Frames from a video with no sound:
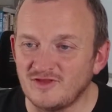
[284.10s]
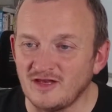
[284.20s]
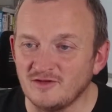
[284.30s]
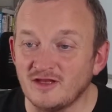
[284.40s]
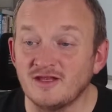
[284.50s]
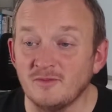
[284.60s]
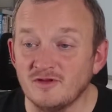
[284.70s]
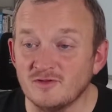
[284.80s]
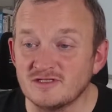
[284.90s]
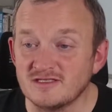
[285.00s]

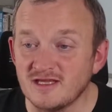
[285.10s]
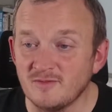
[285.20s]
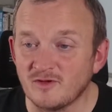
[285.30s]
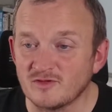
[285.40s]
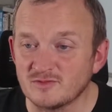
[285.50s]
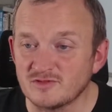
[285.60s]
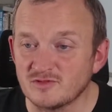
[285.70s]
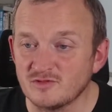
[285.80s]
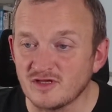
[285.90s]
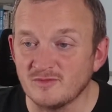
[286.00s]
Damien Lewis is here. Merry
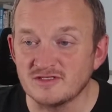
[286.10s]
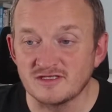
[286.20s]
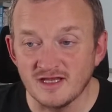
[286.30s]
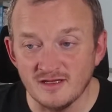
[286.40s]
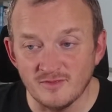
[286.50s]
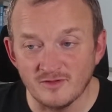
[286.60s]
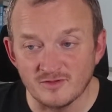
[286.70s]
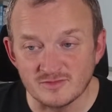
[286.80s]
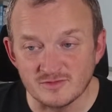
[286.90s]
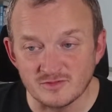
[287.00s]
Christmas all. Simon Skinner, Merry
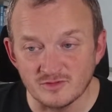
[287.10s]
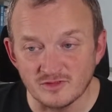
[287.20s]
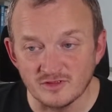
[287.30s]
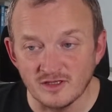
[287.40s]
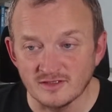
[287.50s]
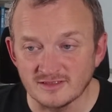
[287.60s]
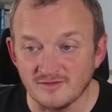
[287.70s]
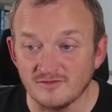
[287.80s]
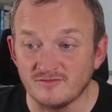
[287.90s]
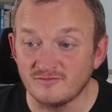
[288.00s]
Christmas all and good luck.
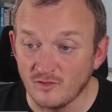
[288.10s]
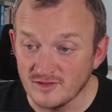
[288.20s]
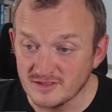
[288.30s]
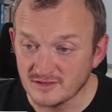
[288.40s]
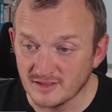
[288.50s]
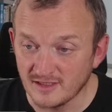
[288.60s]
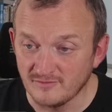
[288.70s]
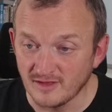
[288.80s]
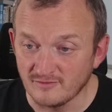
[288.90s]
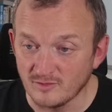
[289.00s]
David Forrest, good
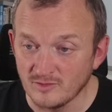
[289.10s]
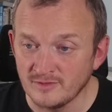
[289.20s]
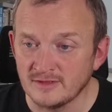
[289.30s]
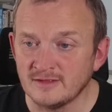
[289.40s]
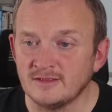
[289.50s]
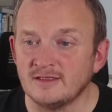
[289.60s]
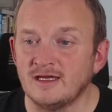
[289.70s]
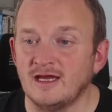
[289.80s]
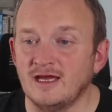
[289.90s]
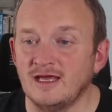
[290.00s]
evening, everyone.
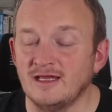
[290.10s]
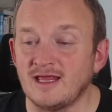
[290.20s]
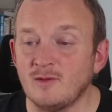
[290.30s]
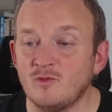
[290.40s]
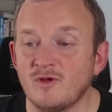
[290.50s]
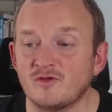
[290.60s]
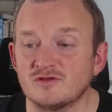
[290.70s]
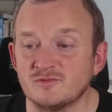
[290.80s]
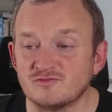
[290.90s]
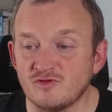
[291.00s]
Ian Campbell, Merry
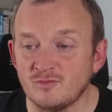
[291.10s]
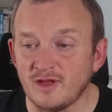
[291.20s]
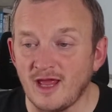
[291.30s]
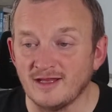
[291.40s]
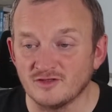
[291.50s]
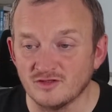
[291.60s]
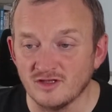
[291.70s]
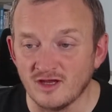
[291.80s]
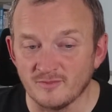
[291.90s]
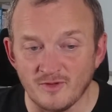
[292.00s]
Christmas, Rob, and good
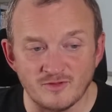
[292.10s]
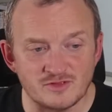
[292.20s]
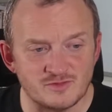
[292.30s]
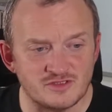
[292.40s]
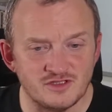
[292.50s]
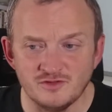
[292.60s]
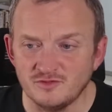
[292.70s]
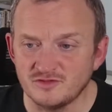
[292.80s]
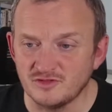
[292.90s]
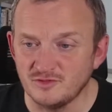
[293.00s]
luck. Merry Christmas to
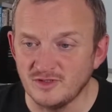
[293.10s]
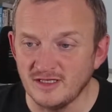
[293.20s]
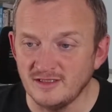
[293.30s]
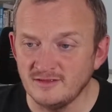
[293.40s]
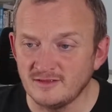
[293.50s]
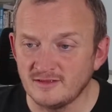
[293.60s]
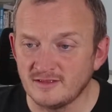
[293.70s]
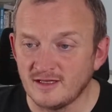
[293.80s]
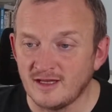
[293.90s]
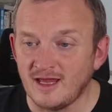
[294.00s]
you too, Ian.
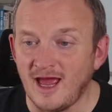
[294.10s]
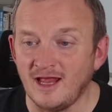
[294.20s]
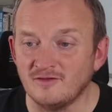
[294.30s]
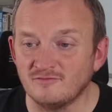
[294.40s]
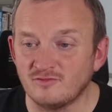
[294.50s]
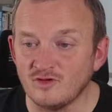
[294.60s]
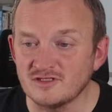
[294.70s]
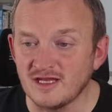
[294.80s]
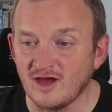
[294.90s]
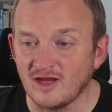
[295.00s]
Alan
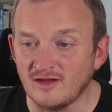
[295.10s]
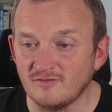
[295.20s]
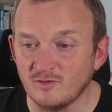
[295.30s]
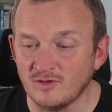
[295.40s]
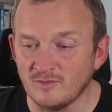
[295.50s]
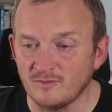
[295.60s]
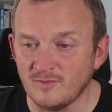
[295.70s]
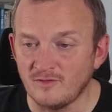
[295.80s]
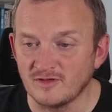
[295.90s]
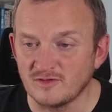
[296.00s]
Frost, hi, everyone.
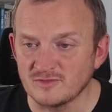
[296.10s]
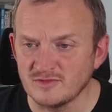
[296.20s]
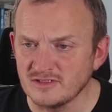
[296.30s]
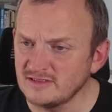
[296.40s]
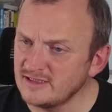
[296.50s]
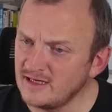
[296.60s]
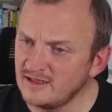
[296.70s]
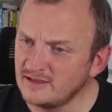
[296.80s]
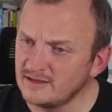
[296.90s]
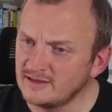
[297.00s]
Merry Christmas.
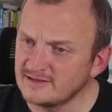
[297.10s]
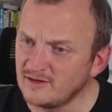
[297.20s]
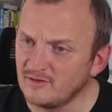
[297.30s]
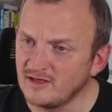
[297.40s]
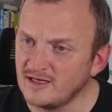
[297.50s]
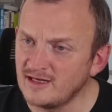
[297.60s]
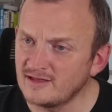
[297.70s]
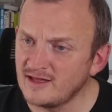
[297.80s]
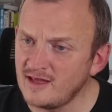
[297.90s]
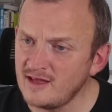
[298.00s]
Is there a
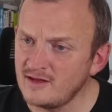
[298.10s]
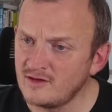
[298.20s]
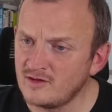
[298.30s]
link there?